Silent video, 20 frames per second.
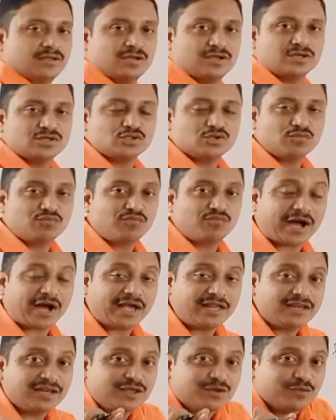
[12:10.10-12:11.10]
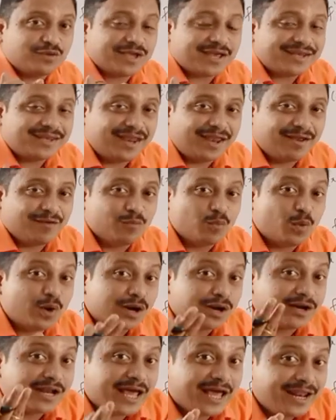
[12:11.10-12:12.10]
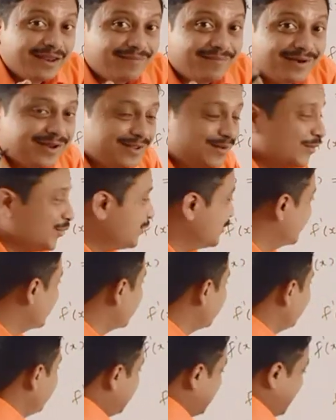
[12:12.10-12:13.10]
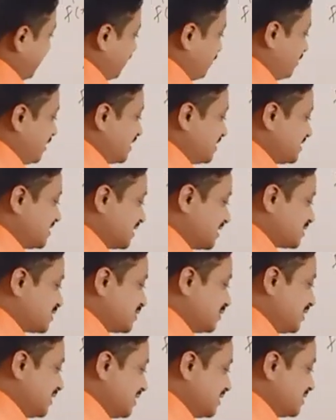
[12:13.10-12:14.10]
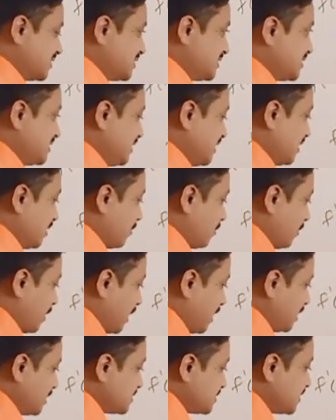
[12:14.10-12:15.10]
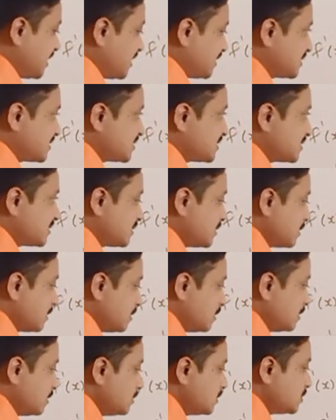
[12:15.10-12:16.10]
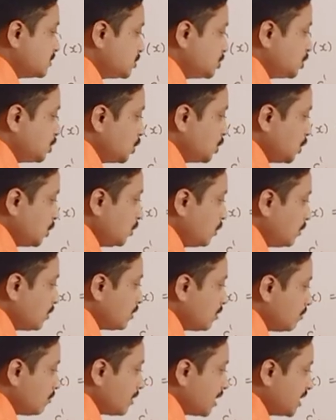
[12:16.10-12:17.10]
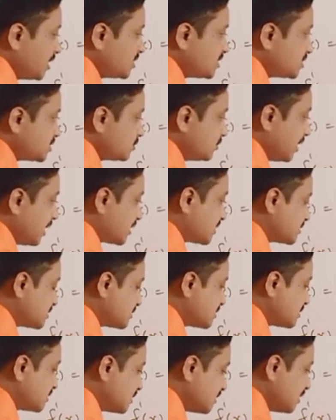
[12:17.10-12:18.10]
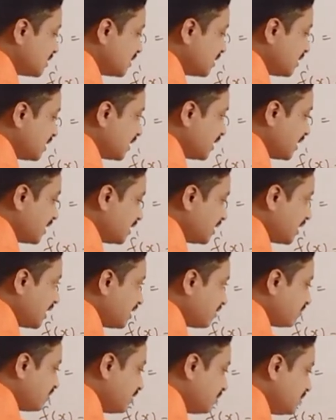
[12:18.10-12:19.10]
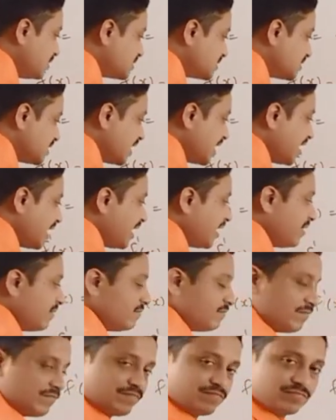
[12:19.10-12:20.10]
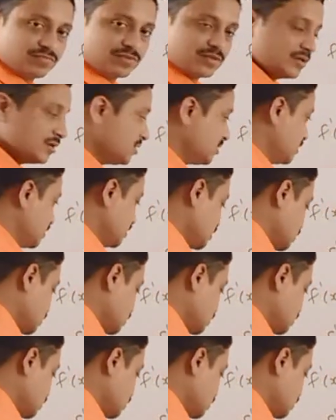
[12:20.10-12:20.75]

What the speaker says: So finally you getting one derivative over at the x students here minus x 2 minus 2x. And that will be same. So